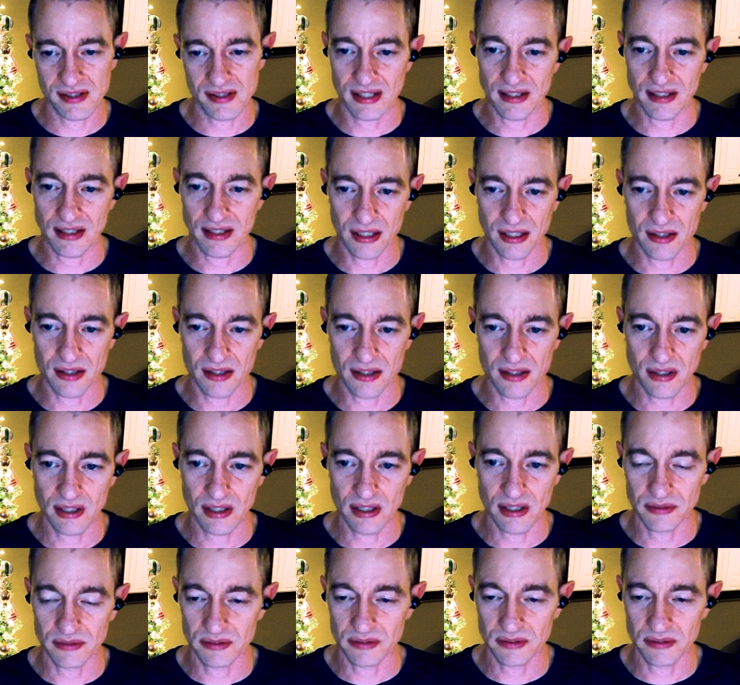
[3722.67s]
they deserve.
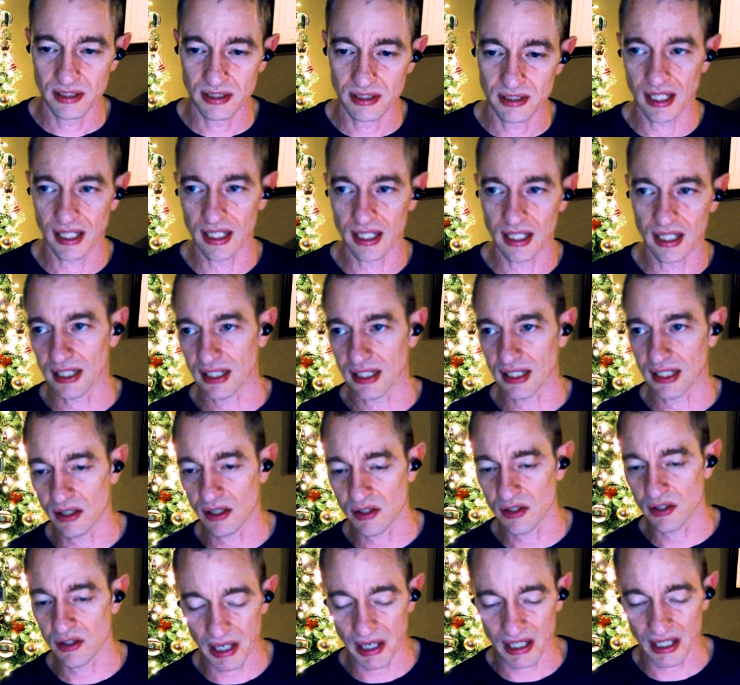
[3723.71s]
And again, that goes
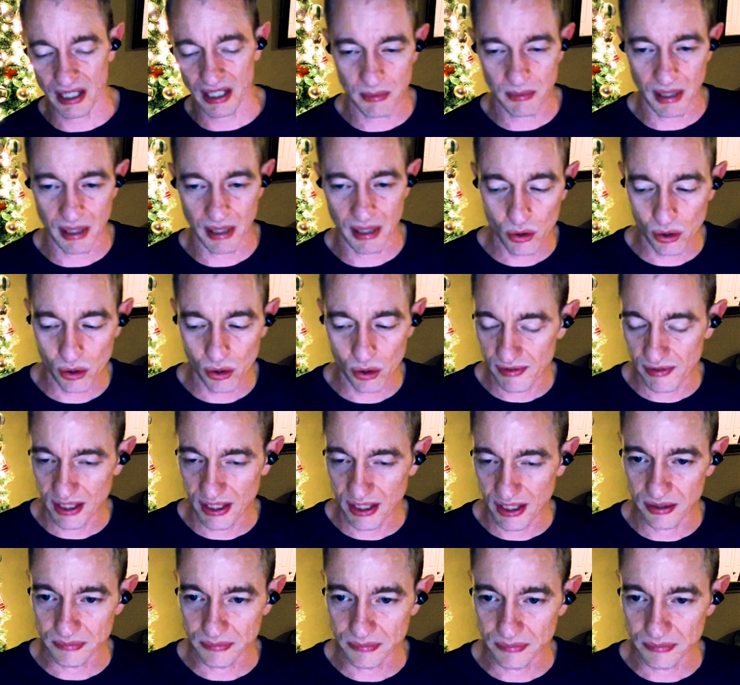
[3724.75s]
back to my core value.